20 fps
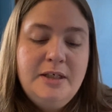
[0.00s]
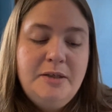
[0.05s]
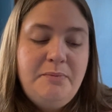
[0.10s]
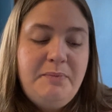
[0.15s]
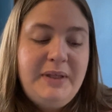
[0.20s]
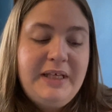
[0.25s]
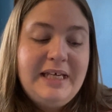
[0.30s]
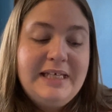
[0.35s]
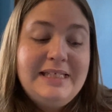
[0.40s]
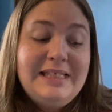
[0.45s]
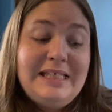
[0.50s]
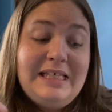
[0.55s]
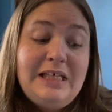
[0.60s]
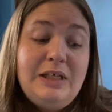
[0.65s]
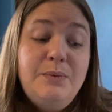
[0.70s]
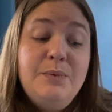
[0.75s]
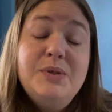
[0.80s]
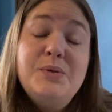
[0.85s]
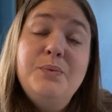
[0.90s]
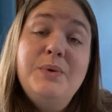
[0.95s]
because he
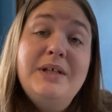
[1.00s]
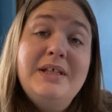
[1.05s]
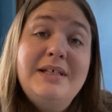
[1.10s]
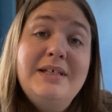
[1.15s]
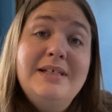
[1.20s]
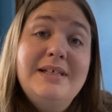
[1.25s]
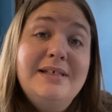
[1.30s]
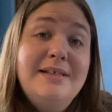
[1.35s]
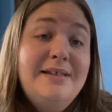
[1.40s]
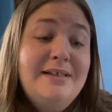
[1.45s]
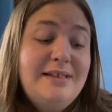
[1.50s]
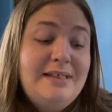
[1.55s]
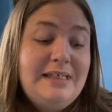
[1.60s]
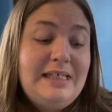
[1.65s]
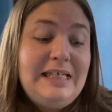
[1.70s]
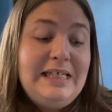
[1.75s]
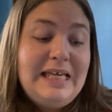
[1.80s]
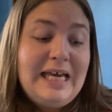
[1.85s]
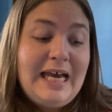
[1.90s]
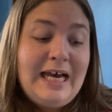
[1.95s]
was willing to
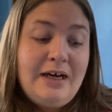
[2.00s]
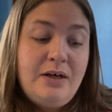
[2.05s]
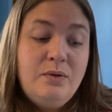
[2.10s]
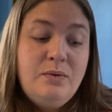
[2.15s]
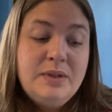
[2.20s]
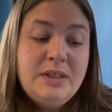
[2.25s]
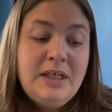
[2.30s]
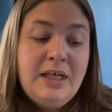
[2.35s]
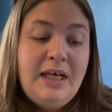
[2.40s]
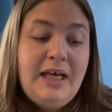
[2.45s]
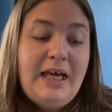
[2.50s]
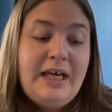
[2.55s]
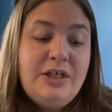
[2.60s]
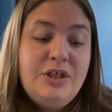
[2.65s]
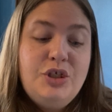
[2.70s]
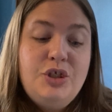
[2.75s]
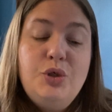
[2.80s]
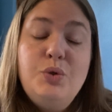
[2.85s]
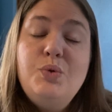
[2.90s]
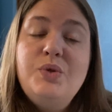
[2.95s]
seek out
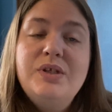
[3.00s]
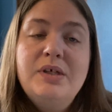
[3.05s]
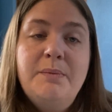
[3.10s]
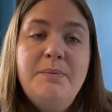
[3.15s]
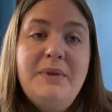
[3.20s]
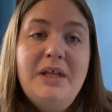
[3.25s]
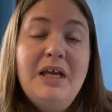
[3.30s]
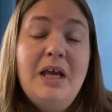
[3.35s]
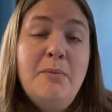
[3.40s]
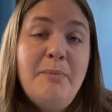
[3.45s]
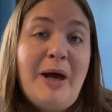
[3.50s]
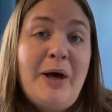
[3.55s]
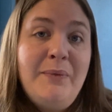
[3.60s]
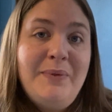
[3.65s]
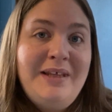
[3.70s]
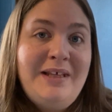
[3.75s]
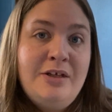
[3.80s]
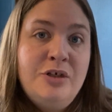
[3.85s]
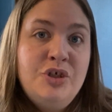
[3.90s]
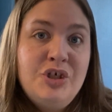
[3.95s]
and do something about
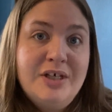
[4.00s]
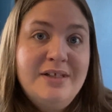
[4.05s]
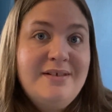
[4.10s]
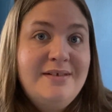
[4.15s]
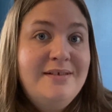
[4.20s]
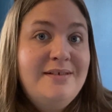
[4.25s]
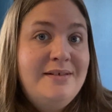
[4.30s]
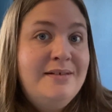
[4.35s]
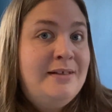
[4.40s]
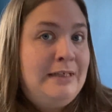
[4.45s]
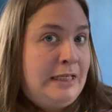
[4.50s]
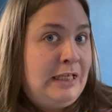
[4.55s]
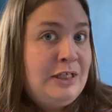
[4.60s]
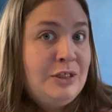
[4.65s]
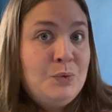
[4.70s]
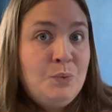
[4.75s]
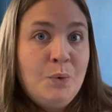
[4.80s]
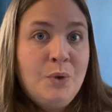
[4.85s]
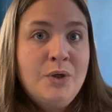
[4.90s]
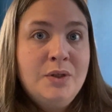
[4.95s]
the injustices in
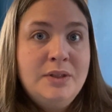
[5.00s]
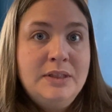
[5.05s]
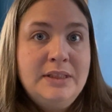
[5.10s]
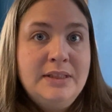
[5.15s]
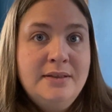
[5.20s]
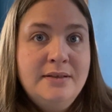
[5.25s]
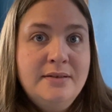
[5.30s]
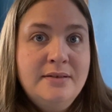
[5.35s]
his world,